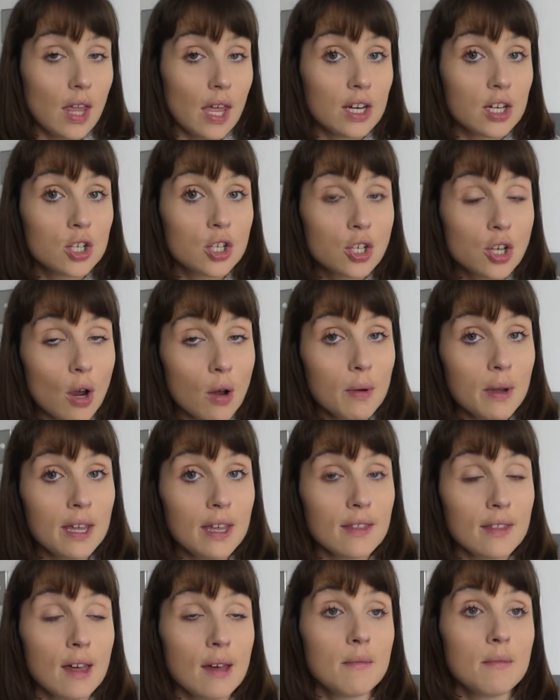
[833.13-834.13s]

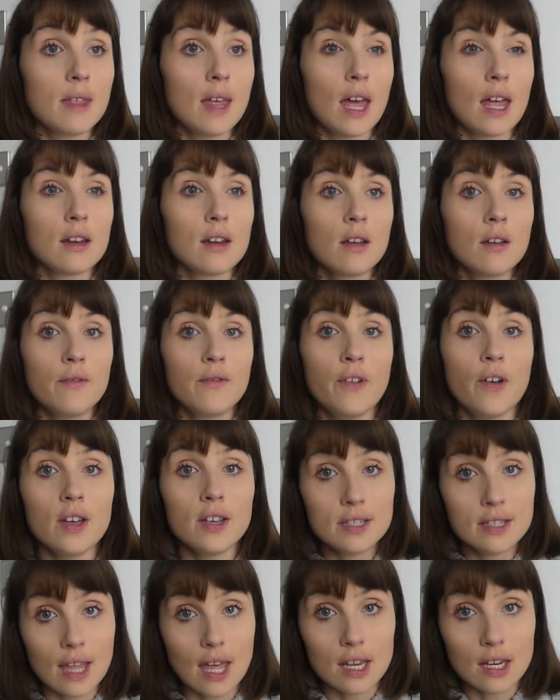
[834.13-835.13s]
showing them that
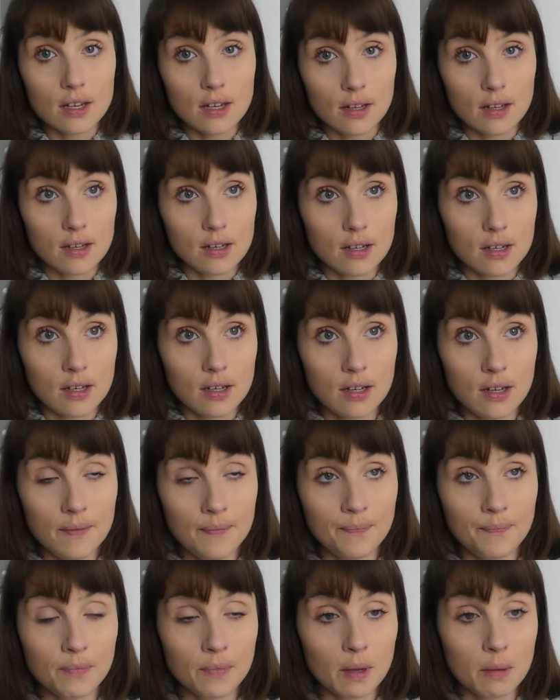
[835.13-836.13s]
first, that,
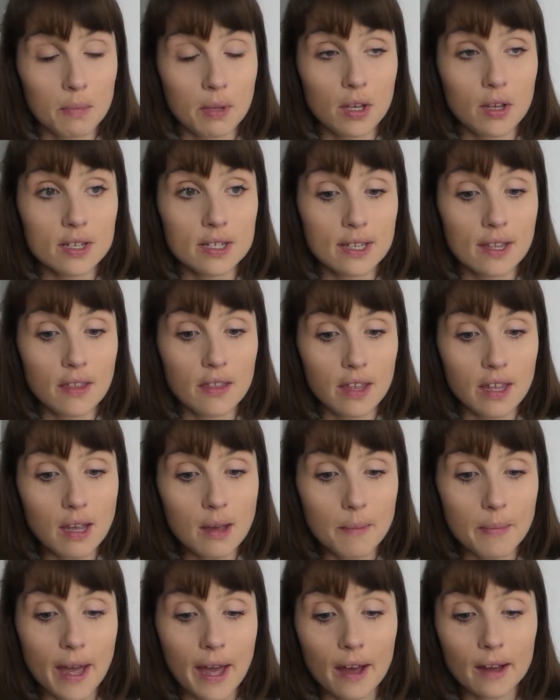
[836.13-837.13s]
because the thing
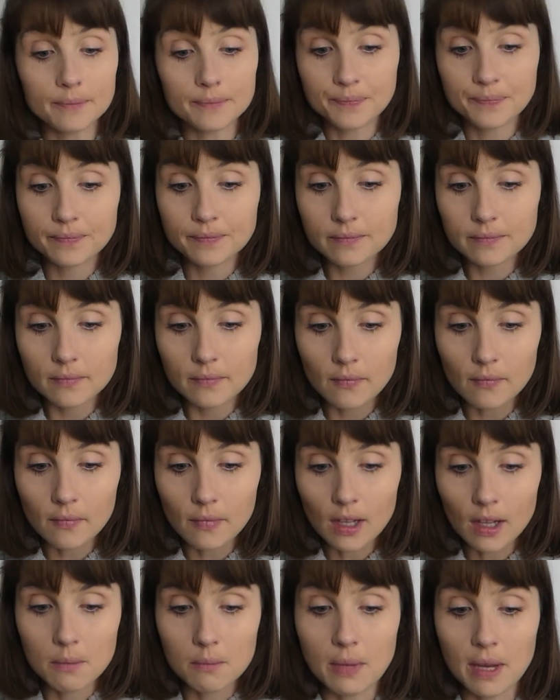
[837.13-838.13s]
about
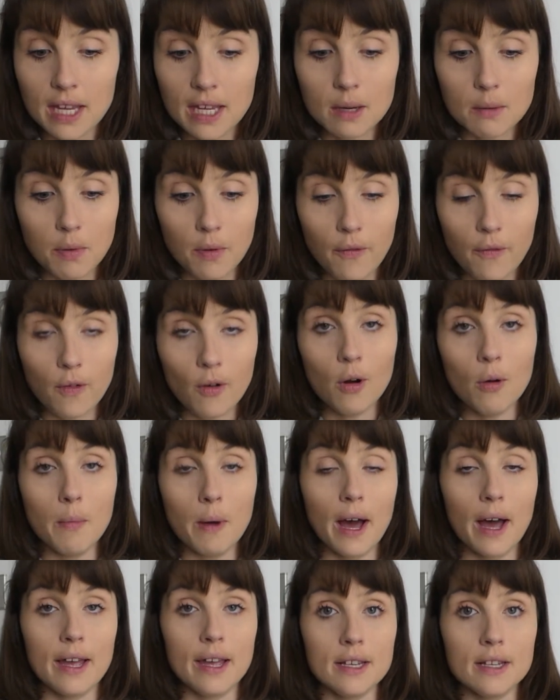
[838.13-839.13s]
being a
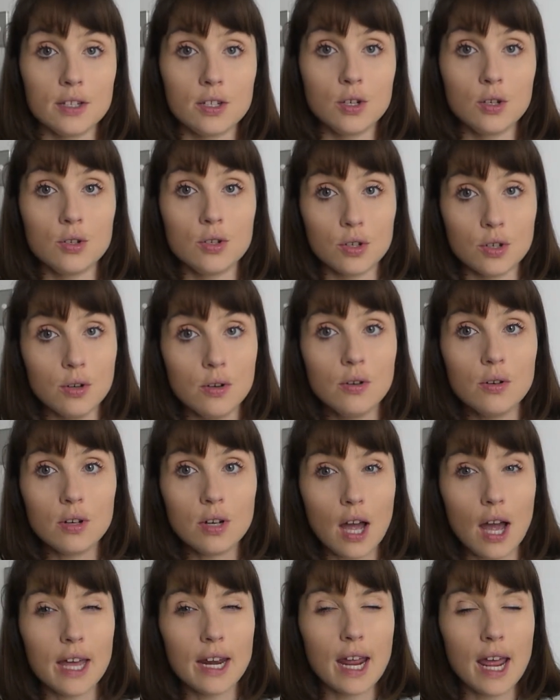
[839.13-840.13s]
performer is you do
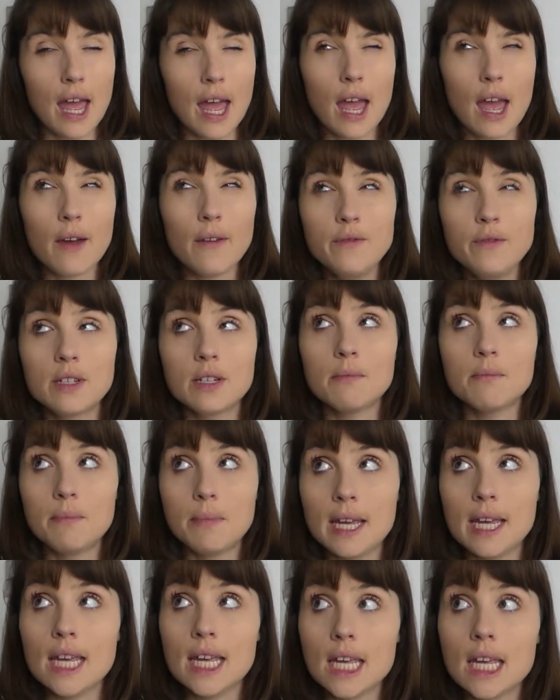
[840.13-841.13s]
kind of have to
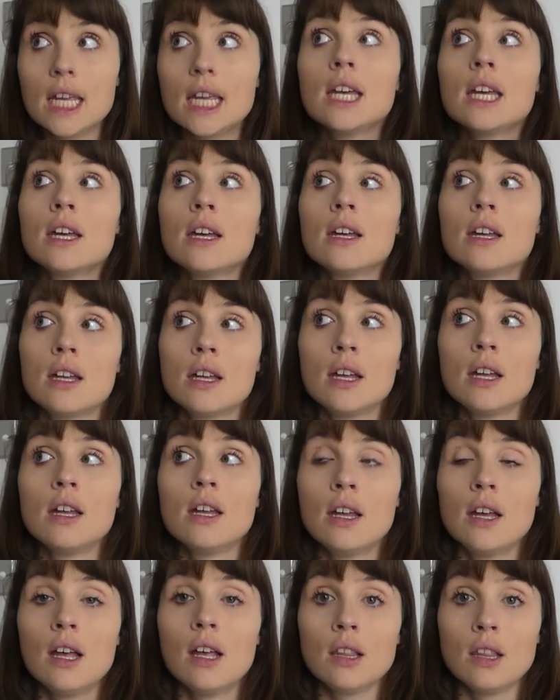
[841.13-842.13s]
be
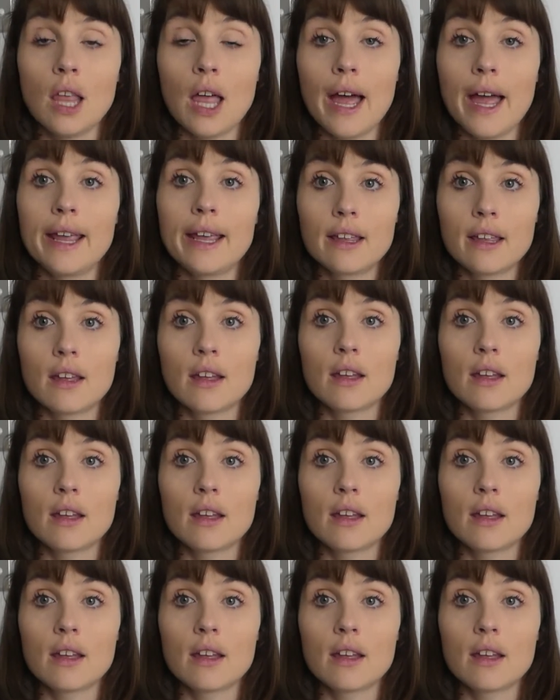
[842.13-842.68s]
like,